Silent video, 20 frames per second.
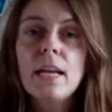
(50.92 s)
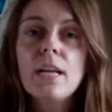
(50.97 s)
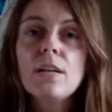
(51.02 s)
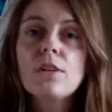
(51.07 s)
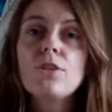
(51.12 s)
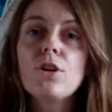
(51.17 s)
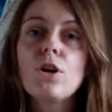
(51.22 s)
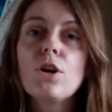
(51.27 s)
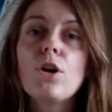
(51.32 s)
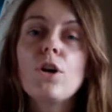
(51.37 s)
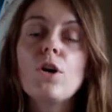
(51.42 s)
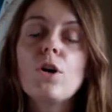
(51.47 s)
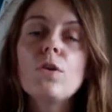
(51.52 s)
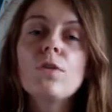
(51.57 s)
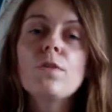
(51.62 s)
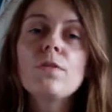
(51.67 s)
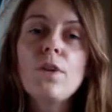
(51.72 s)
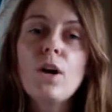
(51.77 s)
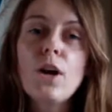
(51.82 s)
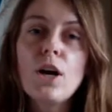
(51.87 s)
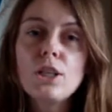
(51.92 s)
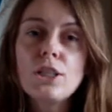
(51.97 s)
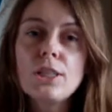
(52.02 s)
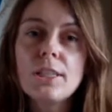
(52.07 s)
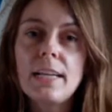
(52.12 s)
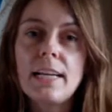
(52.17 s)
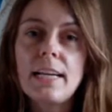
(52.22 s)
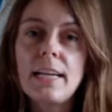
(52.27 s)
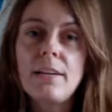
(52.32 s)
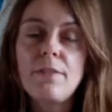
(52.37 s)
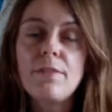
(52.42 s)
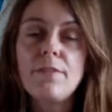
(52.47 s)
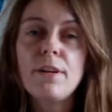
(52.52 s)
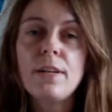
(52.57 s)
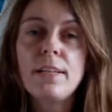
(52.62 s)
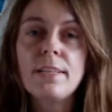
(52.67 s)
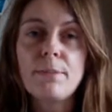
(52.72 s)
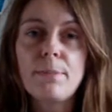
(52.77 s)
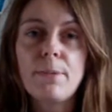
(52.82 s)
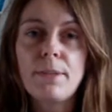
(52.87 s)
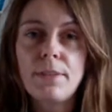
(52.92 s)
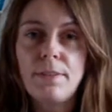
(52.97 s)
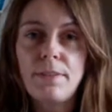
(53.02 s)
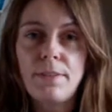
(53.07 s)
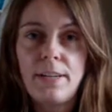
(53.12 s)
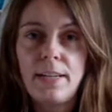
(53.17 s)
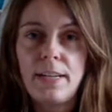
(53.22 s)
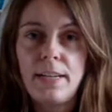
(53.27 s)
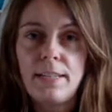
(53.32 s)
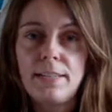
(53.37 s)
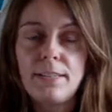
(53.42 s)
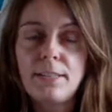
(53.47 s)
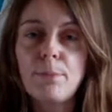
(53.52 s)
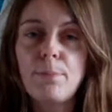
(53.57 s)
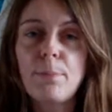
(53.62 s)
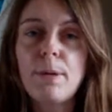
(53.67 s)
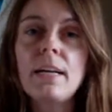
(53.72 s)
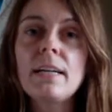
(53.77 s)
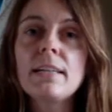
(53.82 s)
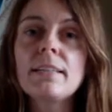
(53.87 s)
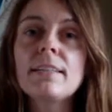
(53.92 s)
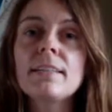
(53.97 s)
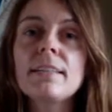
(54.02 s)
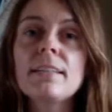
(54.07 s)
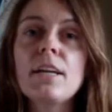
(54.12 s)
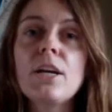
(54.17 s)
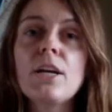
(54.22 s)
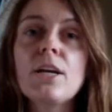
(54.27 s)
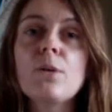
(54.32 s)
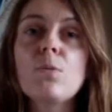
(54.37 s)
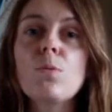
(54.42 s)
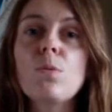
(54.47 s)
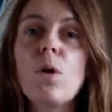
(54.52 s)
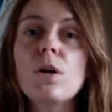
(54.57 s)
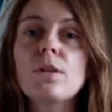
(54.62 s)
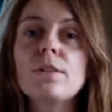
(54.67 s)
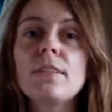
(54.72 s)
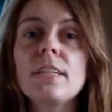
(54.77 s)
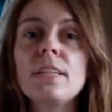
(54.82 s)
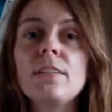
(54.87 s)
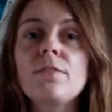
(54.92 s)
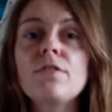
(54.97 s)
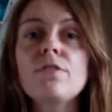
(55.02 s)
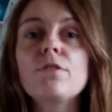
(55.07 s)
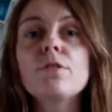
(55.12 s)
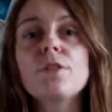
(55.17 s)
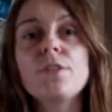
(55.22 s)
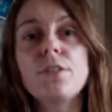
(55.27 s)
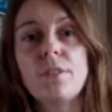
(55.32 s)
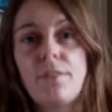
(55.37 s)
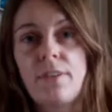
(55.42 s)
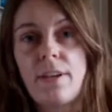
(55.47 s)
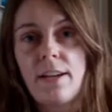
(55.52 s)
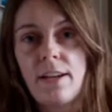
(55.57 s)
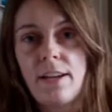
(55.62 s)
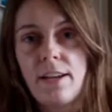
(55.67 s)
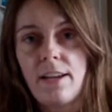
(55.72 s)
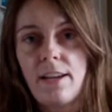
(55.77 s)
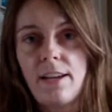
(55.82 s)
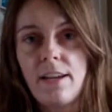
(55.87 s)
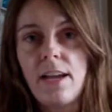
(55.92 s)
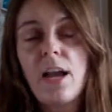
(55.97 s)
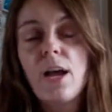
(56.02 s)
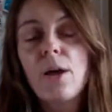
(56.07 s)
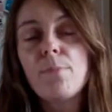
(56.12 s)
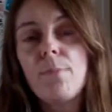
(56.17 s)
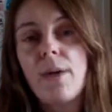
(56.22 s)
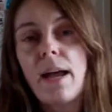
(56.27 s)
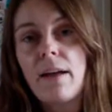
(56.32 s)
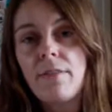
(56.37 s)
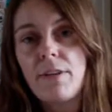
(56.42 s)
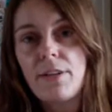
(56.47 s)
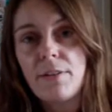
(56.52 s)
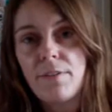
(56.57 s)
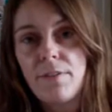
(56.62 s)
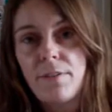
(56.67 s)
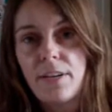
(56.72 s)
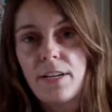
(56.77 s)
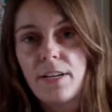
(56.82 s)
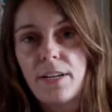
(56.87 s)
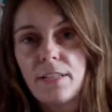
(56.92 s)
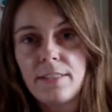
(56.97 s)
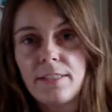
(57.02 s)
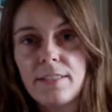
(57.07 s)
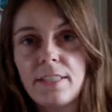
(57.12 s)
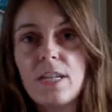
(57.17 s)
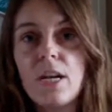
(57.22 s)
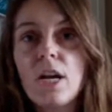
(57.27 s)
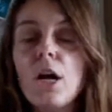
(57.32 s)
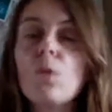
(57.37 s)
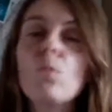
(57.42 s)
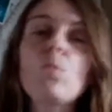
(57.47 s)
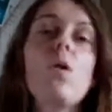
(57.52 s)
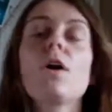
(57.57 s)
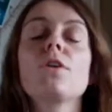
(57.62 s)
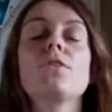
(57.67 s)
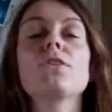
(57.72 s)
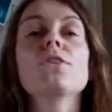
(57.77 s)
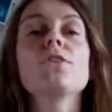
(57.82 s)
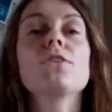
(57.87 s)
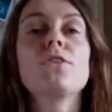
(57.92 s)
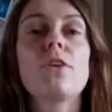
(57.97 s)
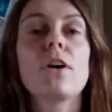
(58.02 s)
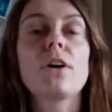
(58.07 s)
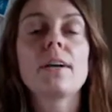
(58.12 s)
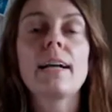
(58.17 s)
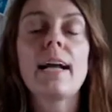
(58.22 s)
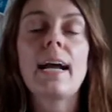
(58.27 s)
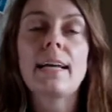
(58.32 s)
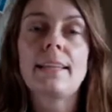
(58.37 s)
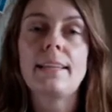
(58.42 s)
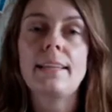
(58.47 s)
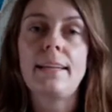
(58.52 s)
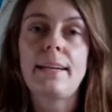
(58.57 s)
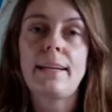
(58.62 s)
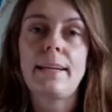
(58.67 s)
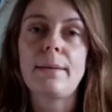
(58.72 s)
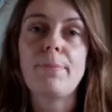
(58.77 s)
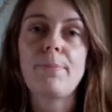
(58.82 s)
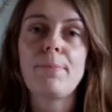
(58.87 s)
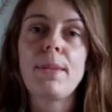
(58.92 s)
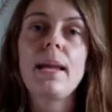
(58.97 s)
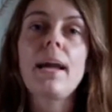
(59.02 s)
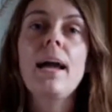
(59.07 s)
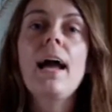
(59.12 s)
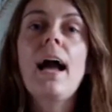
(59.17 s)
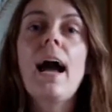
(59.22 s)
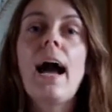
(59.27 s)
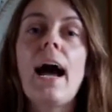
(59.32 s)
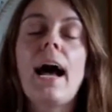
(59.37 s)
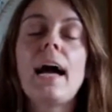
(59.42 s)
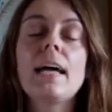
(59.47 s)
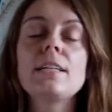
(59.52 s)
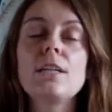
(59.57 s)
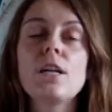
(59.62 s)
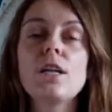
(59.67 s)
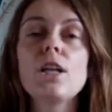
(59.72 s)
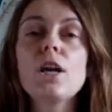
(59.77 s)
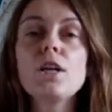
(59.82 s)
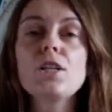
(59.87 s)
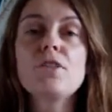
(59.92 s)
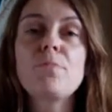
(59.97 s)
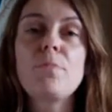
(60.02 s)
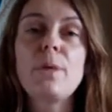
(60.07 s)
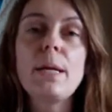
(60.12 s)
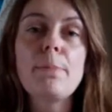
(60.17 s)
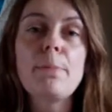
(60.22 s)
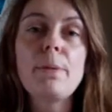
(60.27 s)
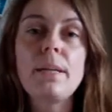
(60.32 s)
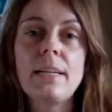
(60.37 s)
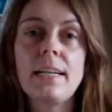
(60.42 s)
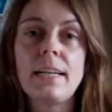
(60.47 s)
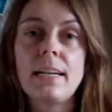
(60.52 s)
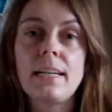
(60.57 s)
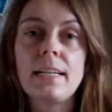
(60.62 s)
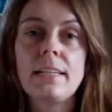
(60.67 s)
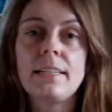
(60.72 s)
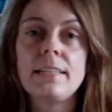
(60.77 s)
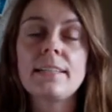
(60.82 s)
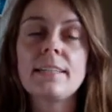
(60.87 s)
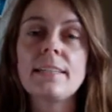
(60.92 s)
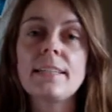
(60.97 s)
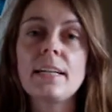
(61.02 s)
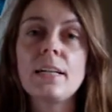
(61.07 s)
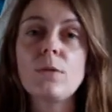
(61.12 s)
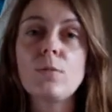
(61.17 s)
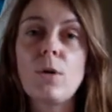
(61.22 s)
So, unfortunately for Elizabeth I, the person who was in front of her, Mary I, was a strong Catholic. And a lot of people in England still